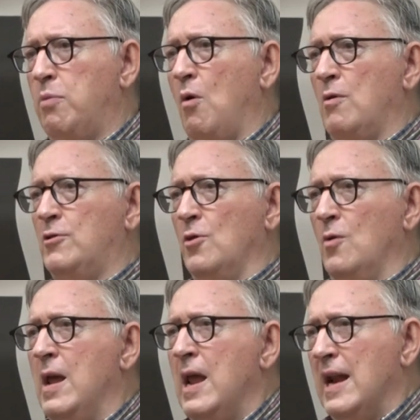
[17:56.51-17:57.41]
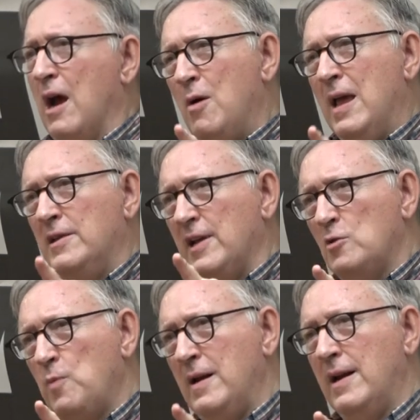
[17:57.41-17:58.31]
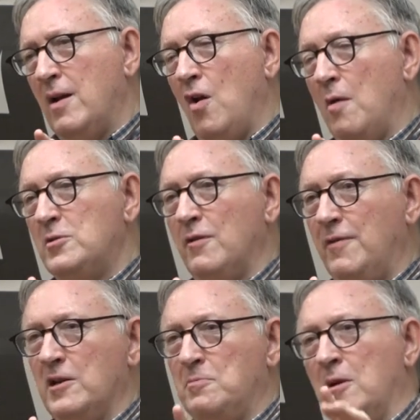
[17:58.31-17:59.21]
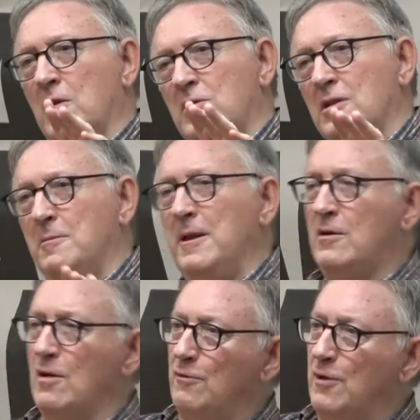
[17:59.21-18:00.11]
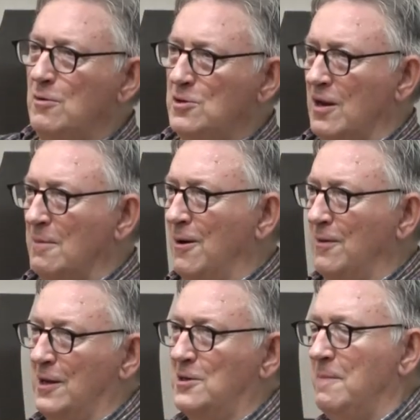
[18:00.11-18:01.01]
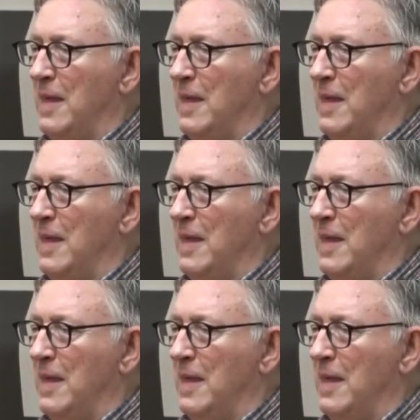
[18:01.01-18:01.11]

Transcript: Now, just one little observation, because there's a bit of confusion about this.